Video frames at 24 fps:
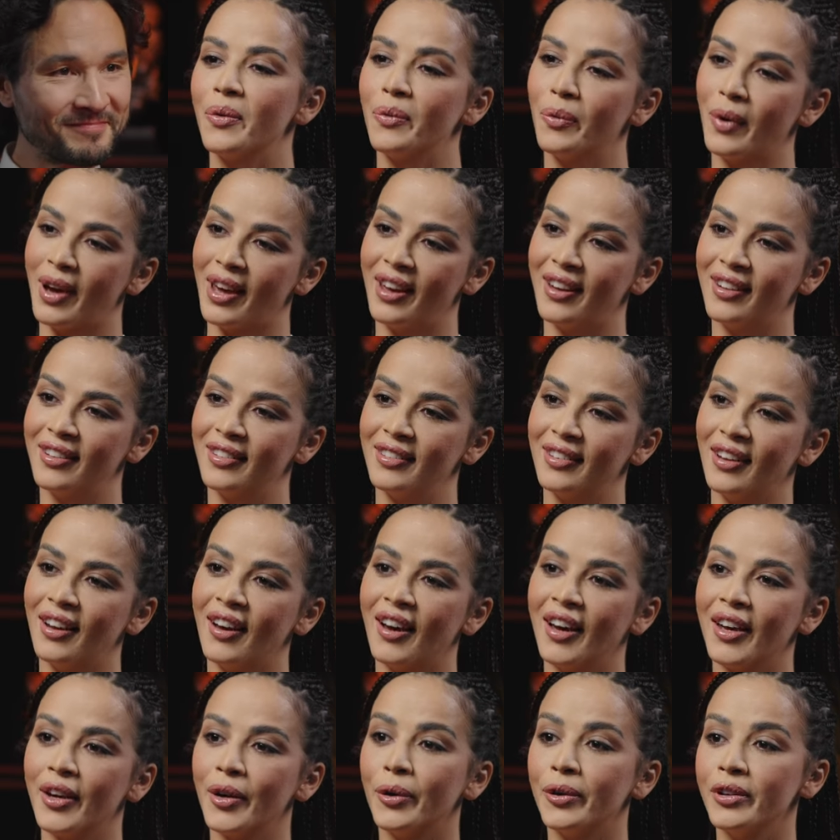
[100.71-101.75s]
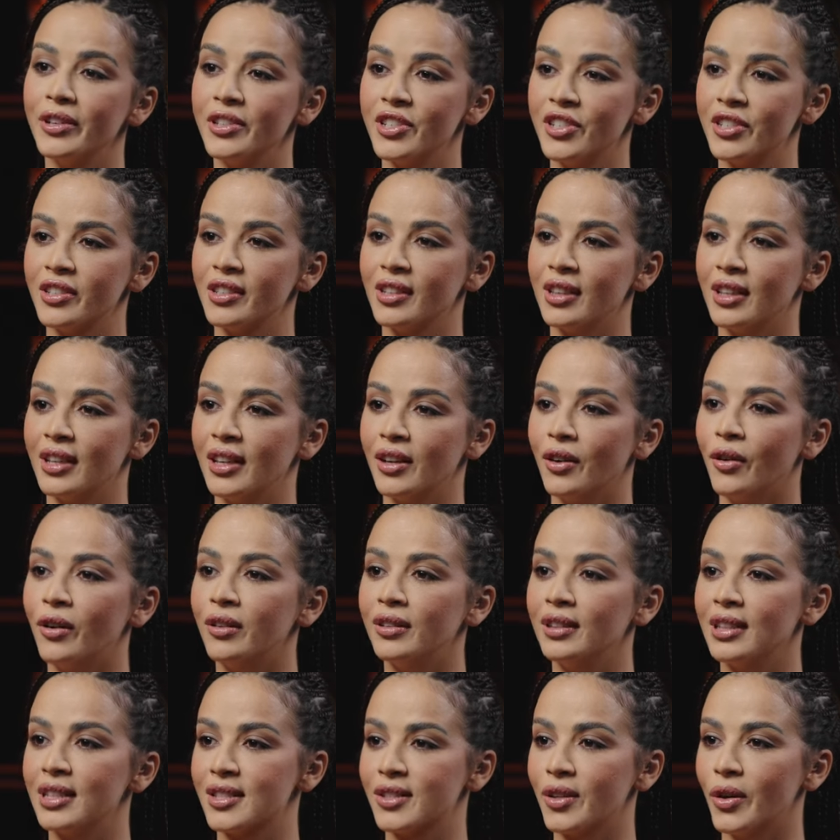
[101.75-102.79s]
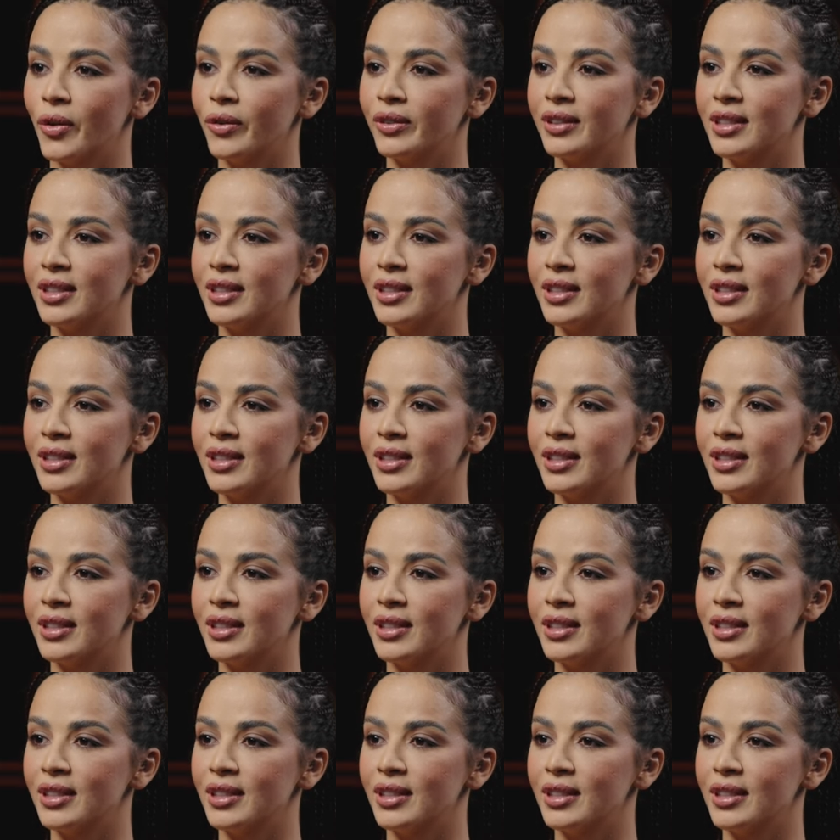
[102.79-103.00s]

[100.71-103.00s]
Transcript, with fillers: Well, I originally only saw